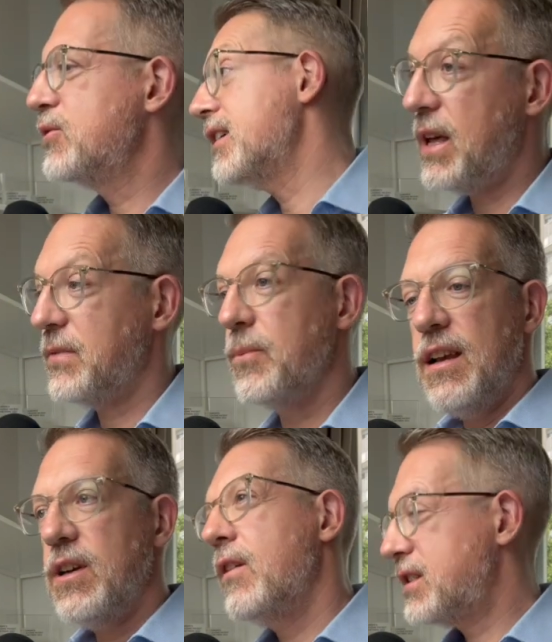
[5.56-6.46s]
Cut through that
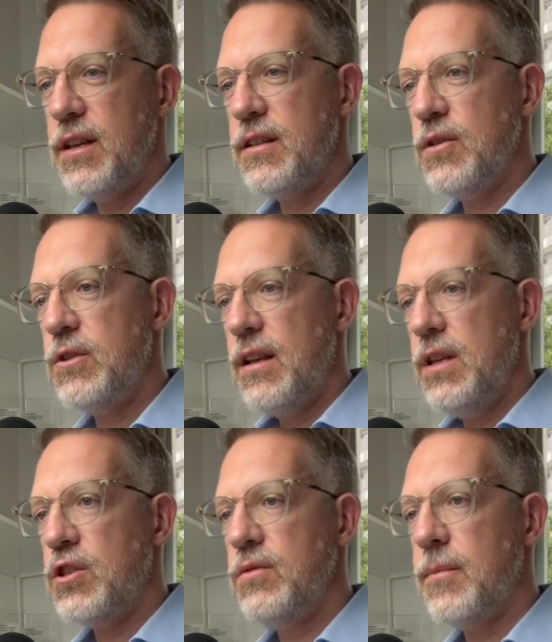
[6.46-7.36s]
noise and really
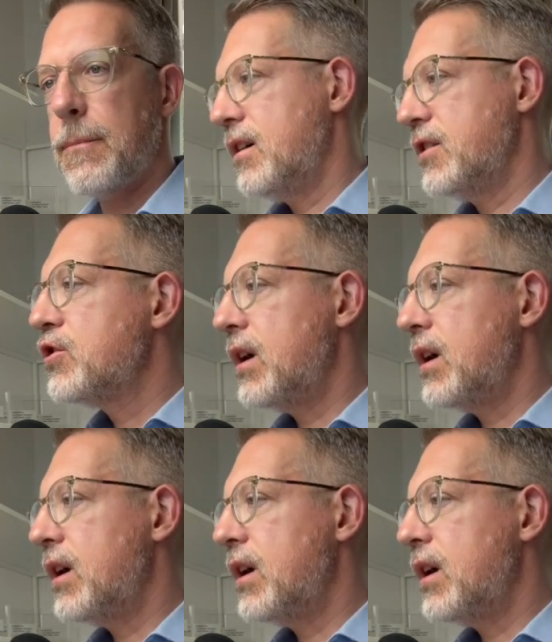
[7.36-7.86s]
understand what's going on.